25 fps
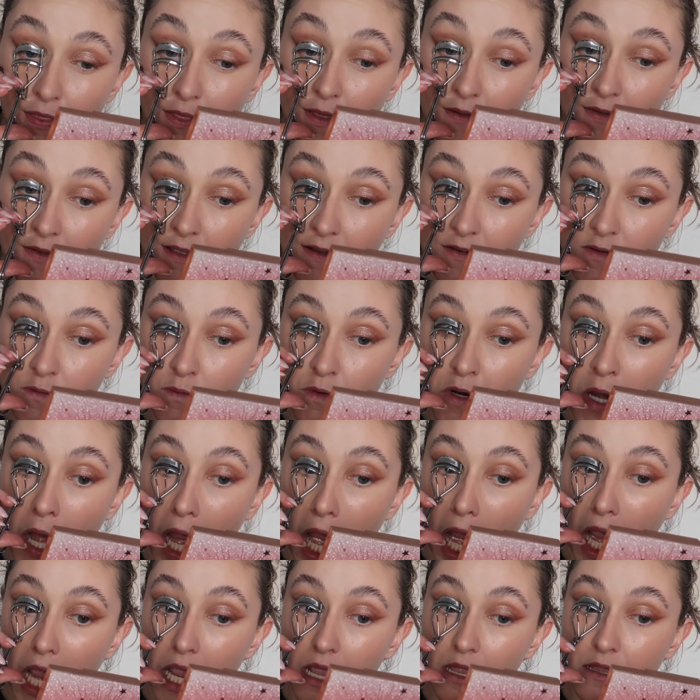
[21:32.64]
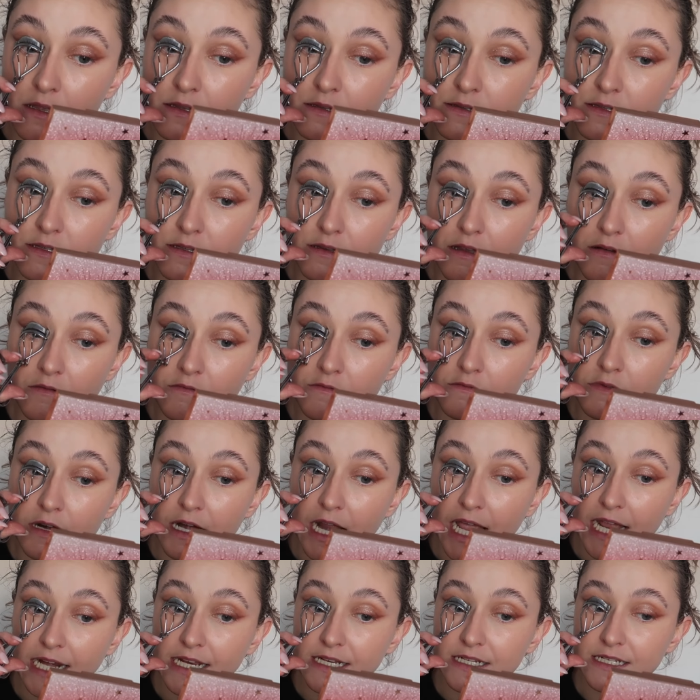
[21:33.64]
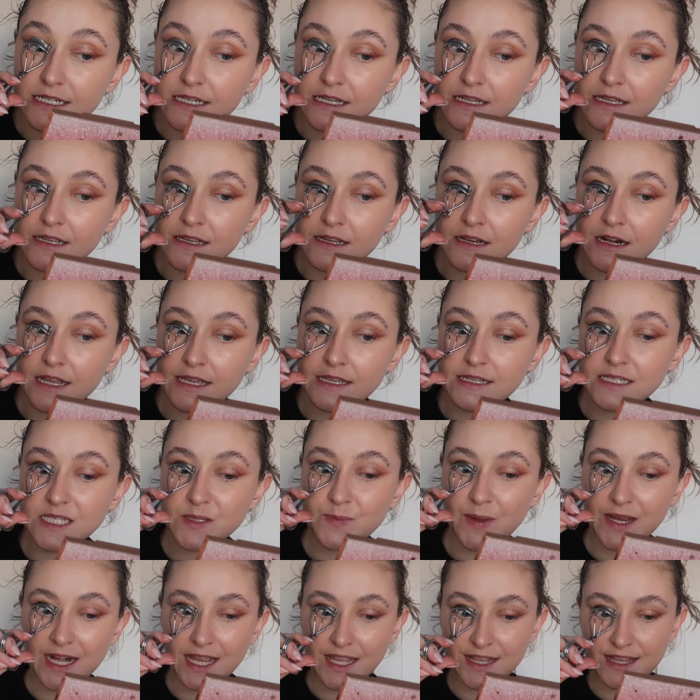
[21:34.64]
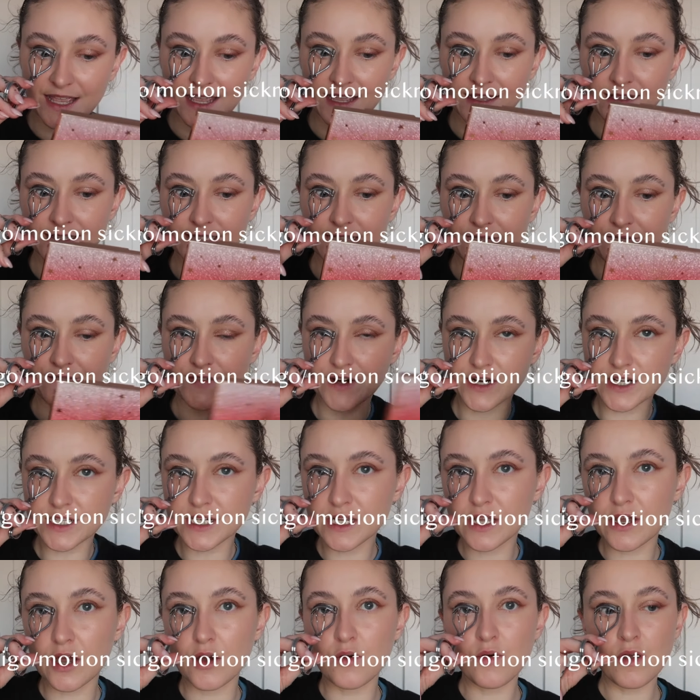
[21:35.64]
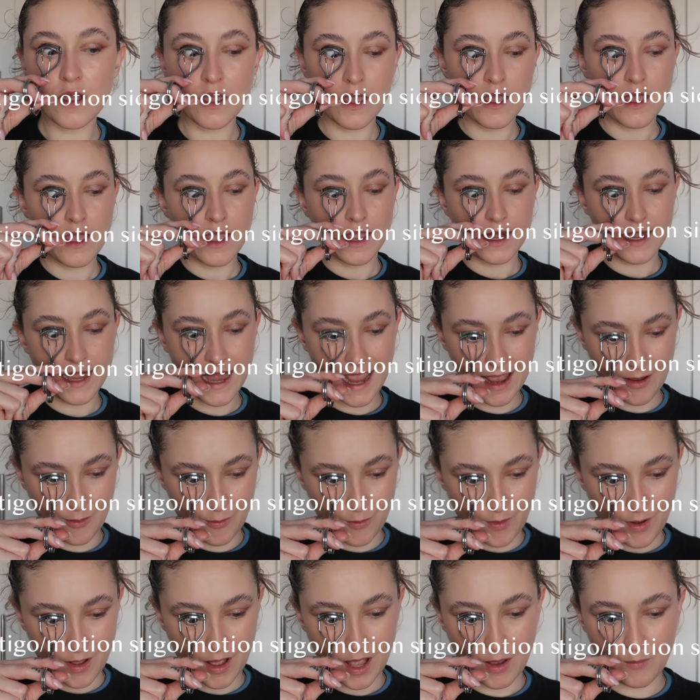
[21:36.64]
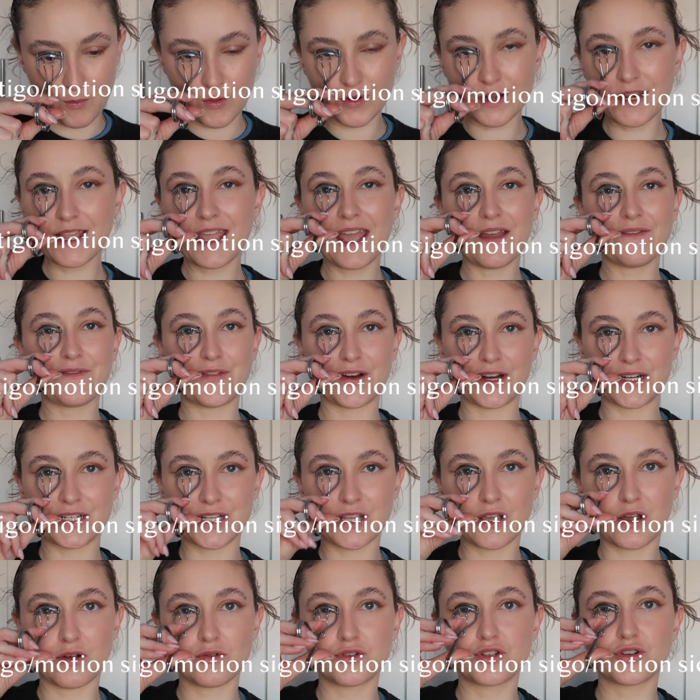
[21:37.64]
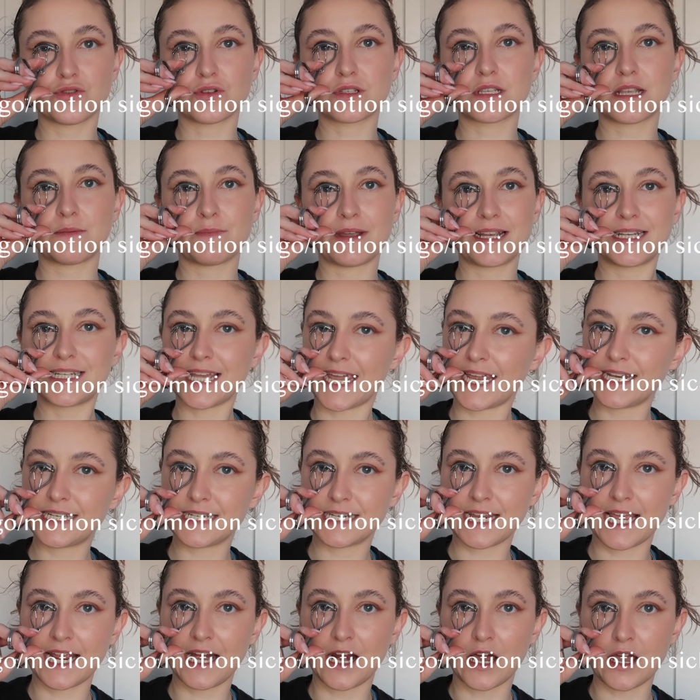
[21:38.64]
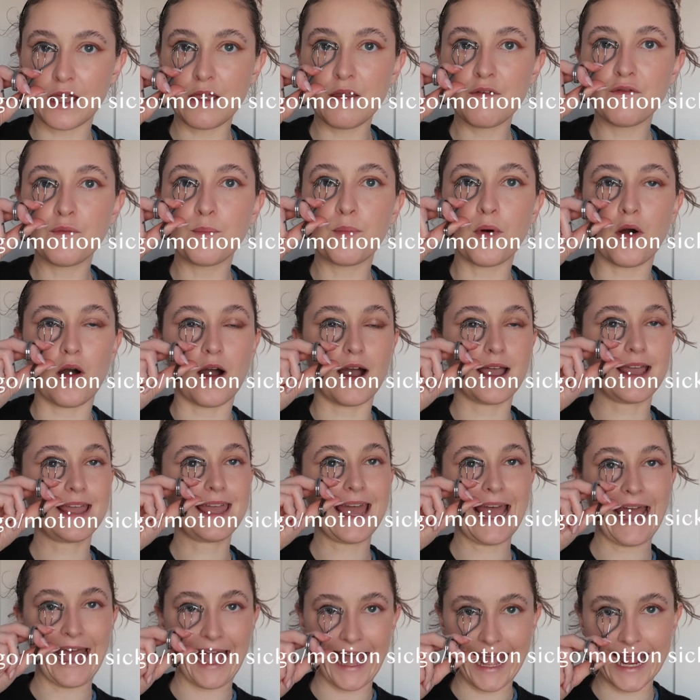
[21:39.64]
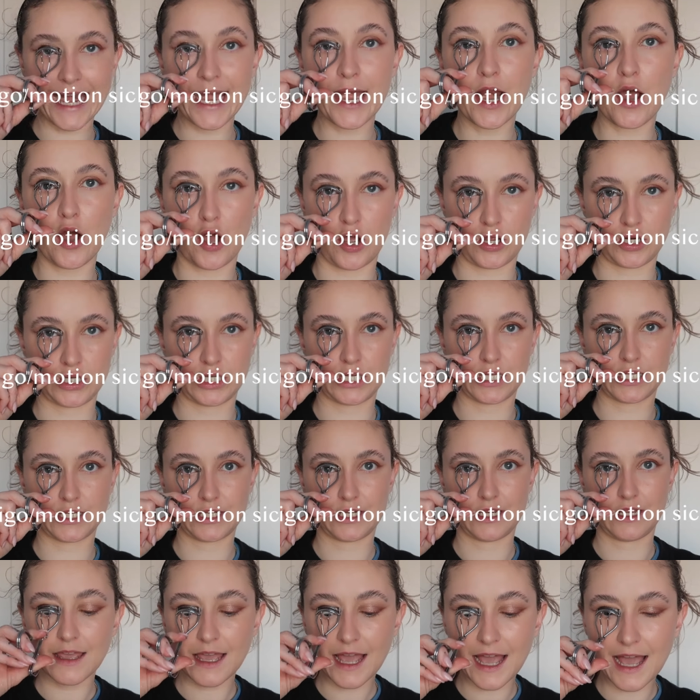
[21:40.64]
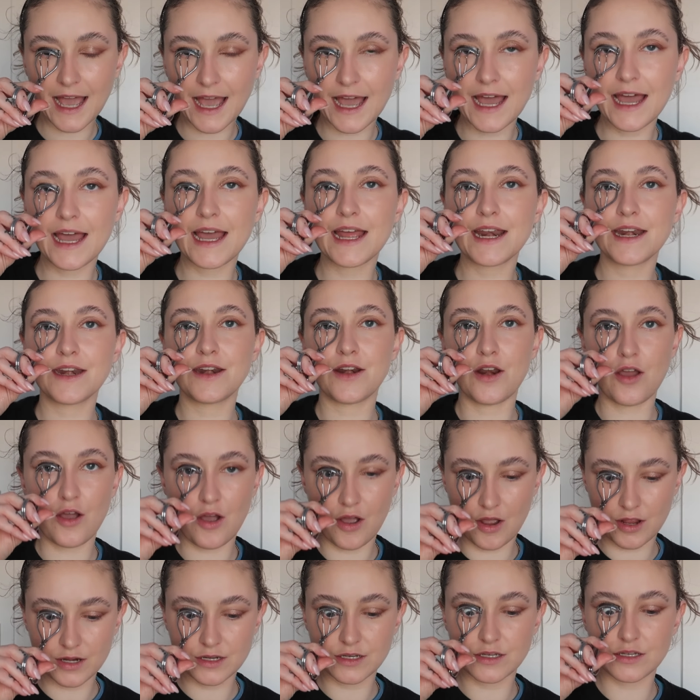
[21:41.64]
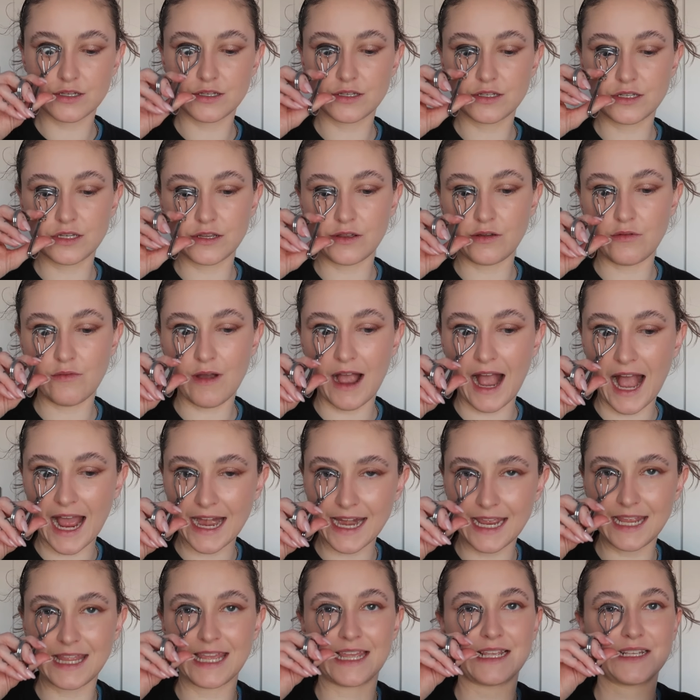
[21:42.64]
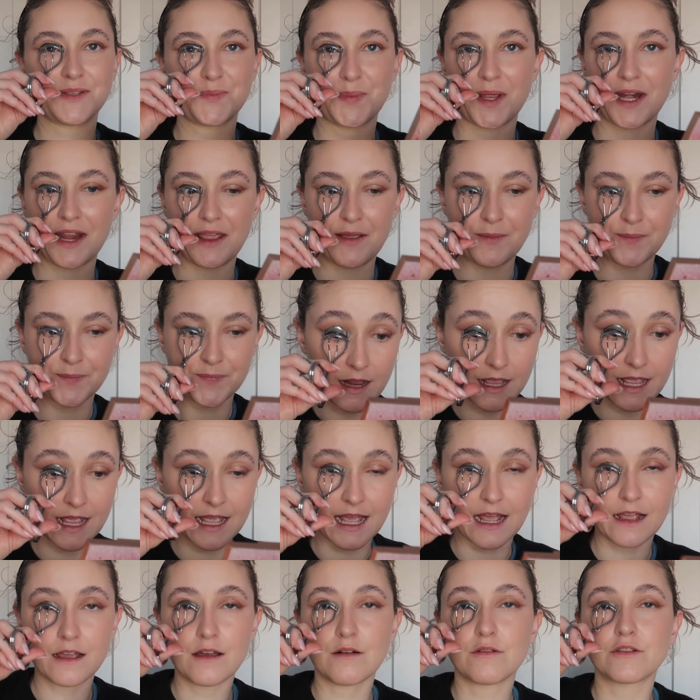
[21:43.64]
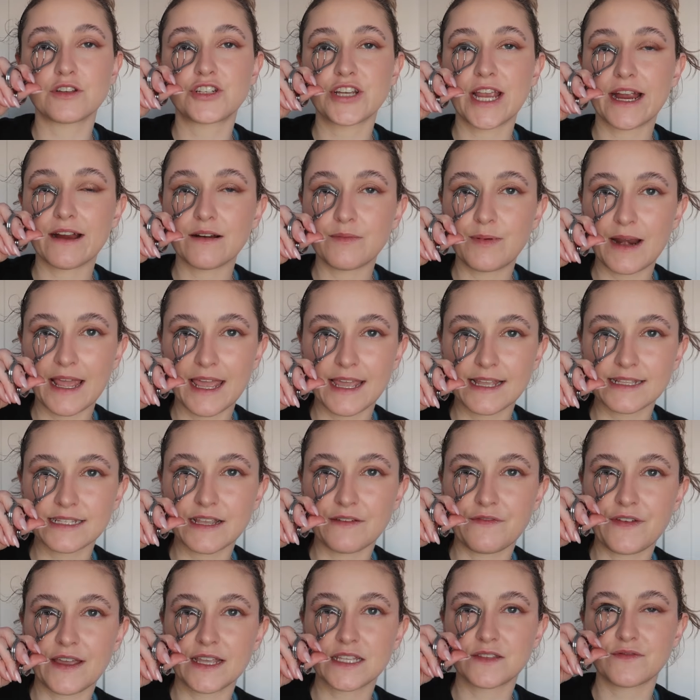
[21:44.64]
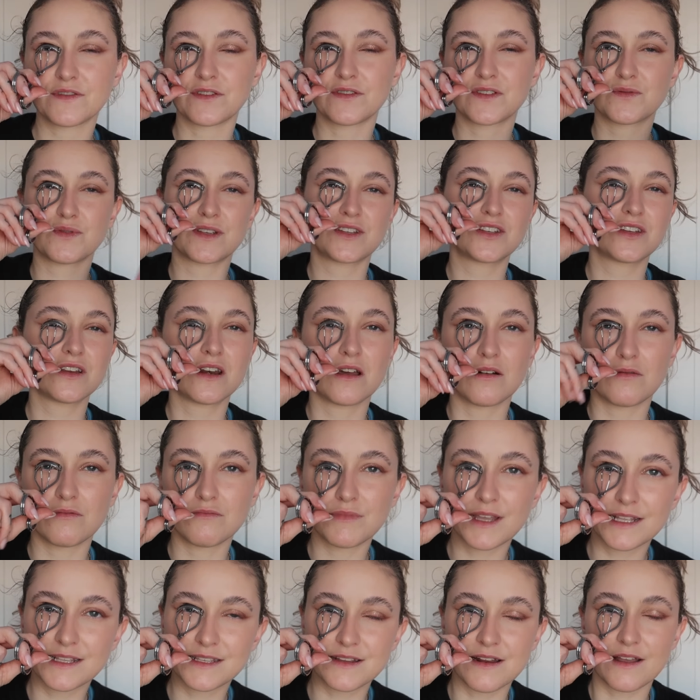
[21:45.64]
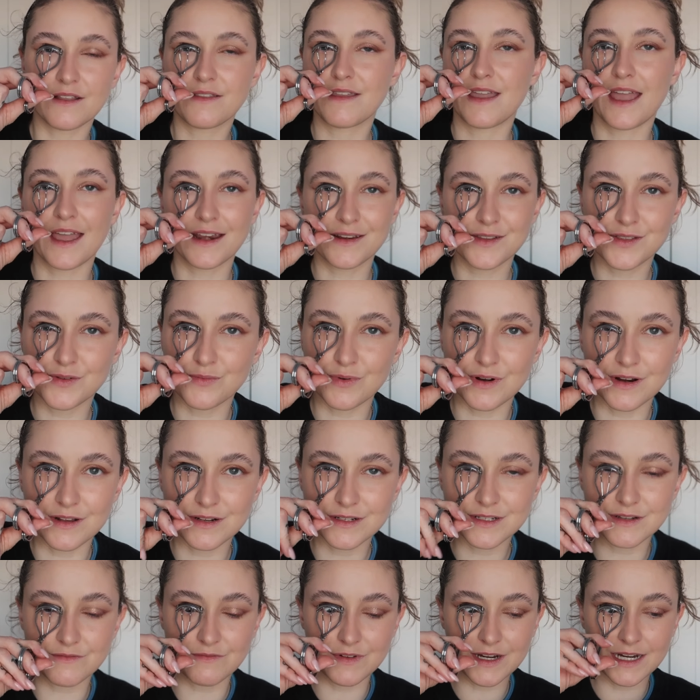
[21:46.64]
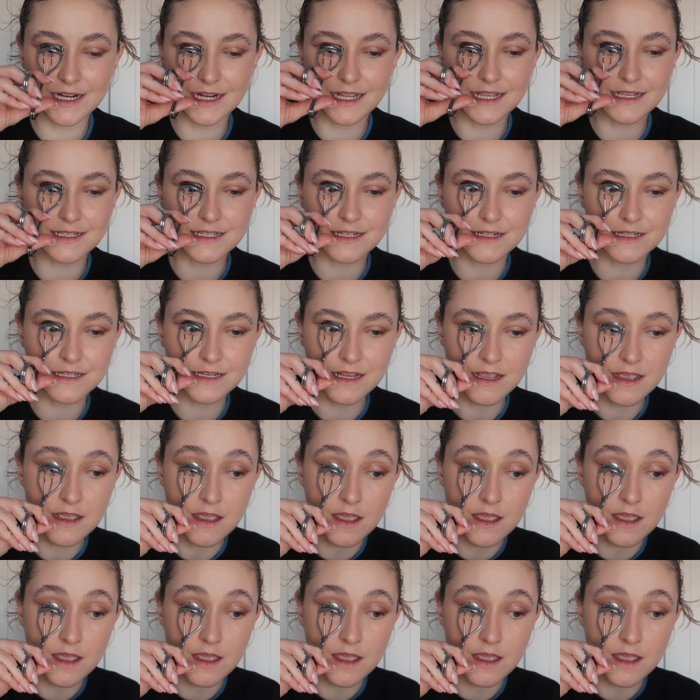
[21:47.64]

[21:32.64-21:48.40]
This next one is related to like spinning things and vertigo. Now, I wouldn't get vertigo just in my day-to-day life, but I cannot, cannot do anything spinny. Like I can't go on chair planes at festivals, which, you know, it's not the end of the world. It really isn't.